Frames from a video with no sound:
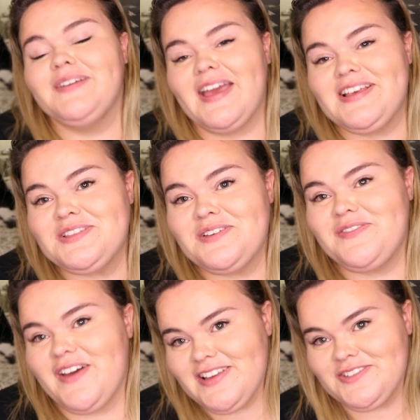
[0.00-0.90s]
Okay, so the
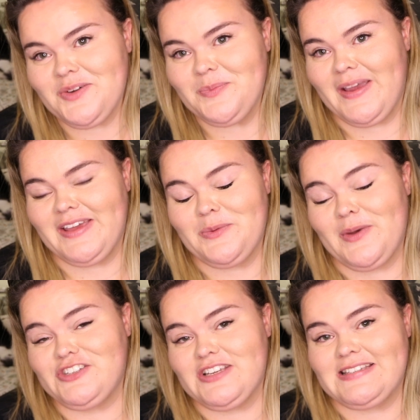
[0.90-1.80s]
first dog breed
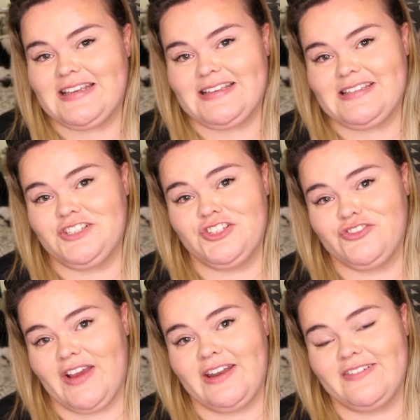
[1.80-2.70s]
which is easier to
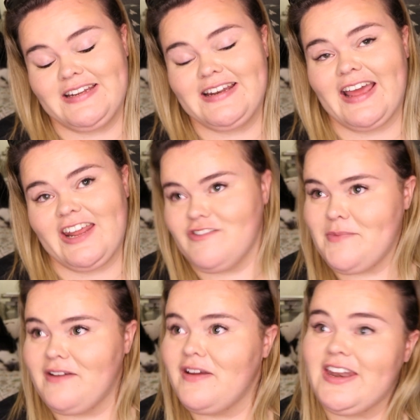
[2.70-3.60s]
train, if you didn't get it from
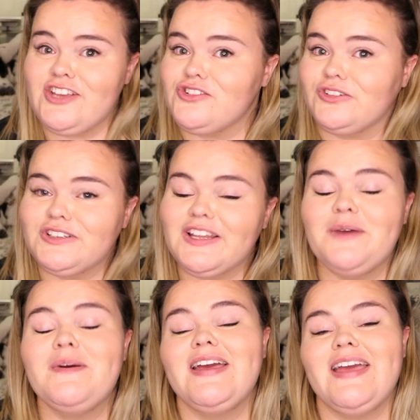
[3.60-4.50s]
my initial
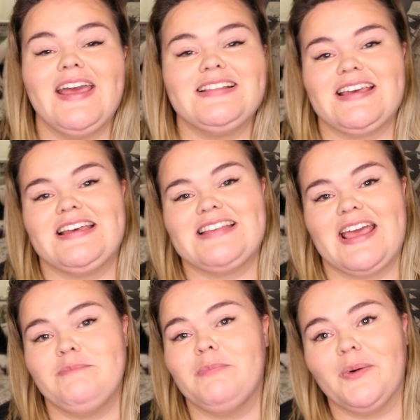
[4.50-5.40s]
clue, it is
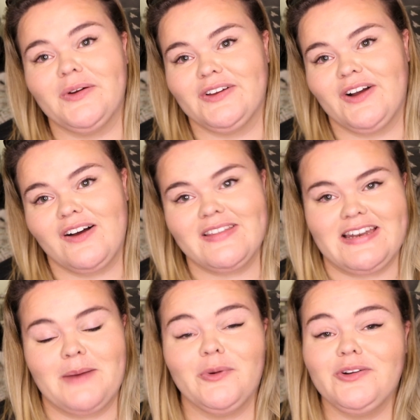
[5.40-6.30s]
a Border Collie.
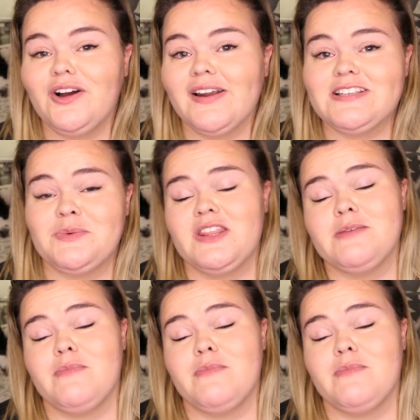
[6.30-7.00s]
Now, Border Collies are one of the